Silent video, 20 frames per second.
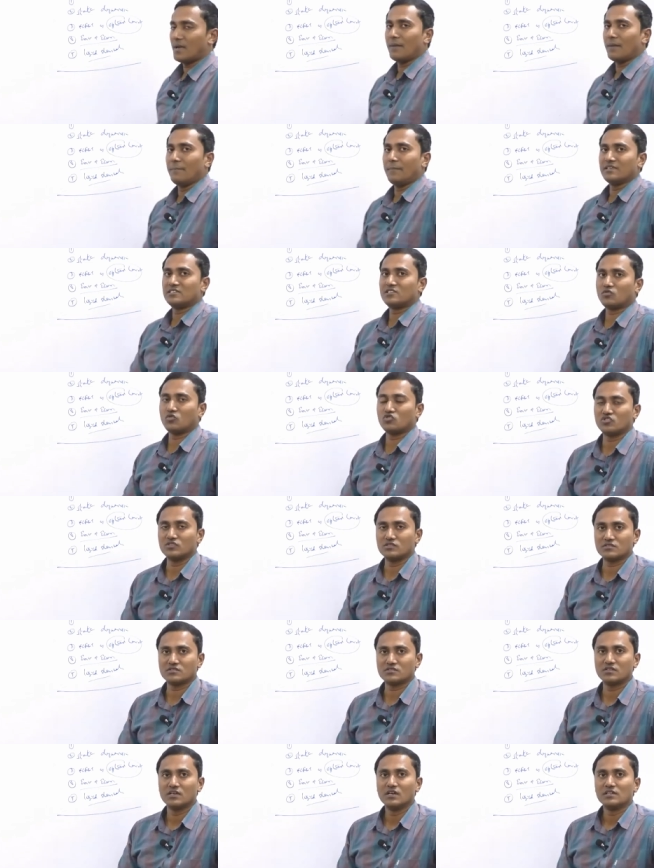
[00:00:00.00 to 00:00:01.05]
map-based
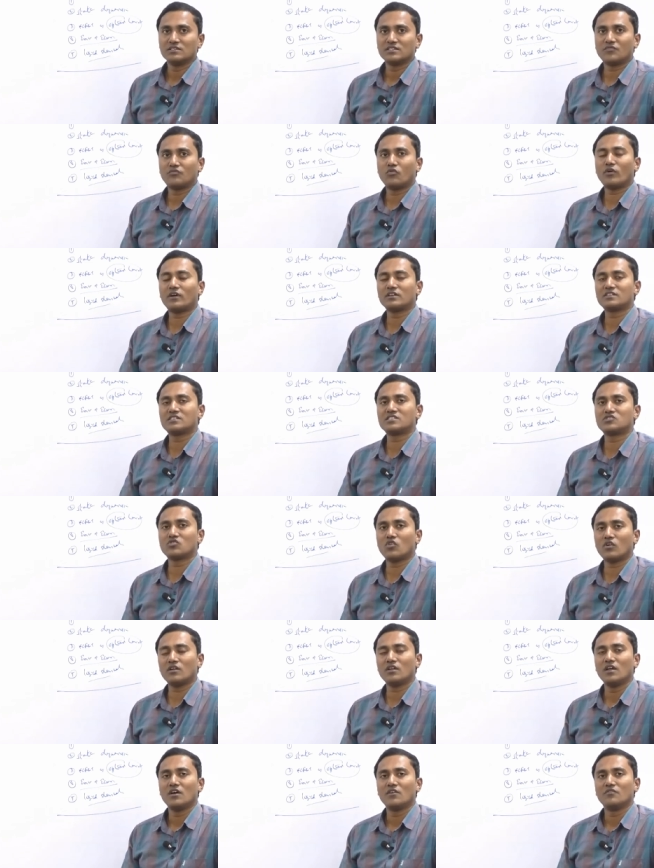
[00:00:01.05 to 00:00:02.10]
questions. The focus is
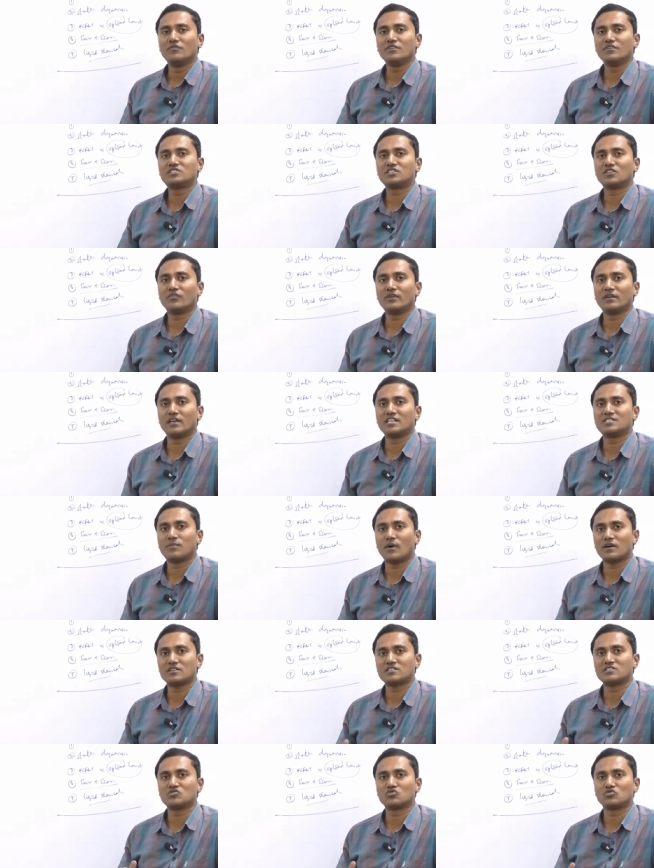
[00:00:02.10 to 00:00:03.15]
on which river is
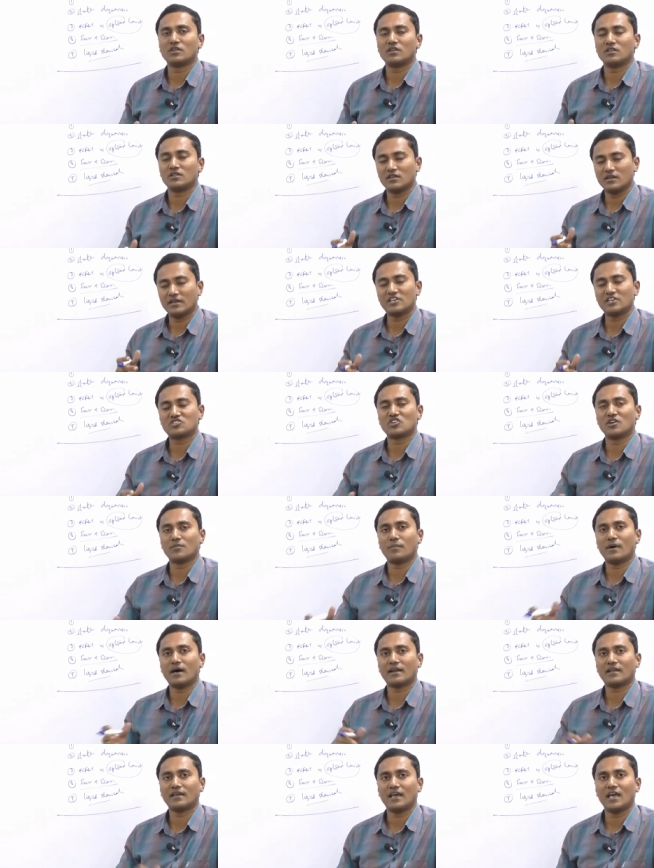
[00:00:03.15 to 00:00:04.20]
passing through the national
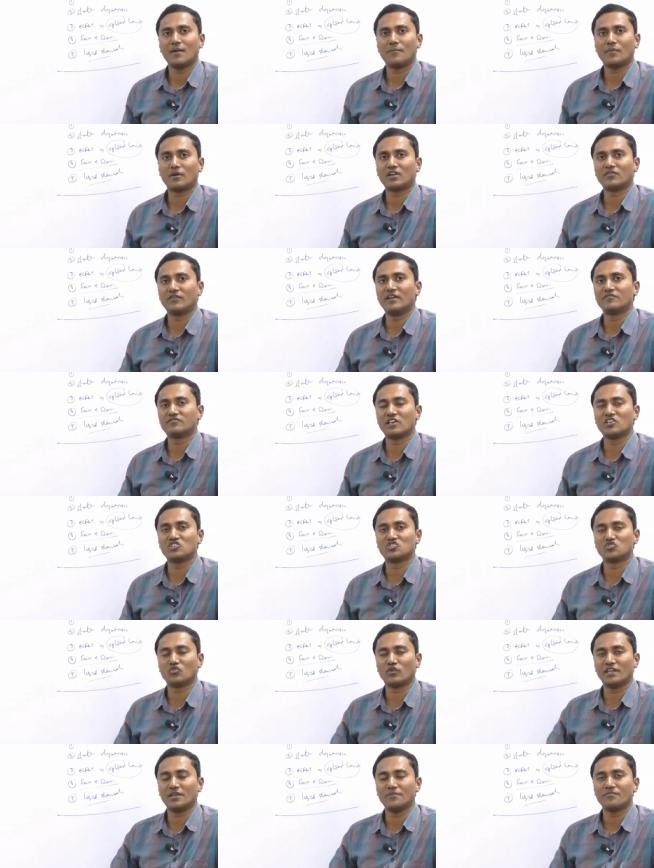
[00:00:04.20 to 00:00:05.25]
park, a particular wildlife
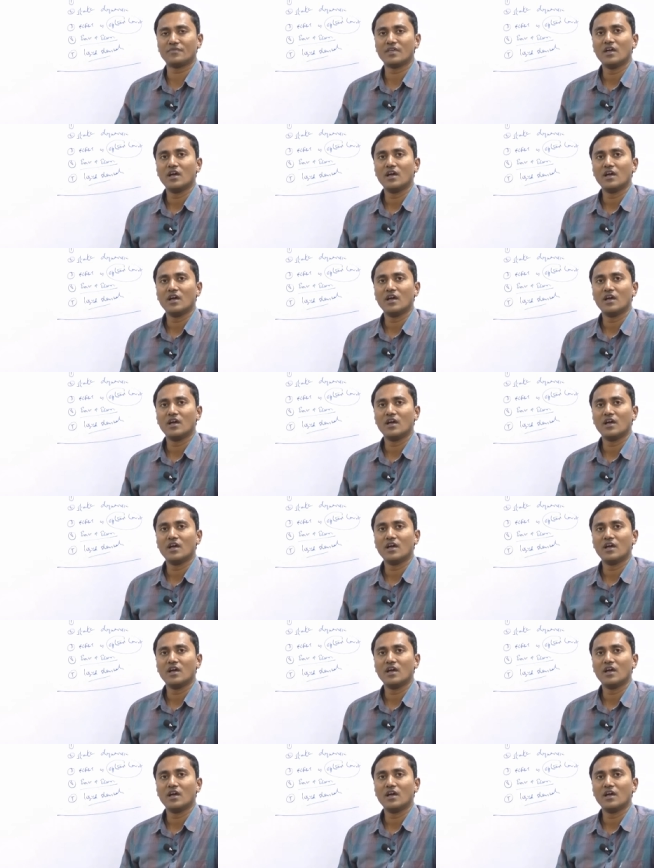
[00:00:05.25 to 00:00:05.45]
sanctuary,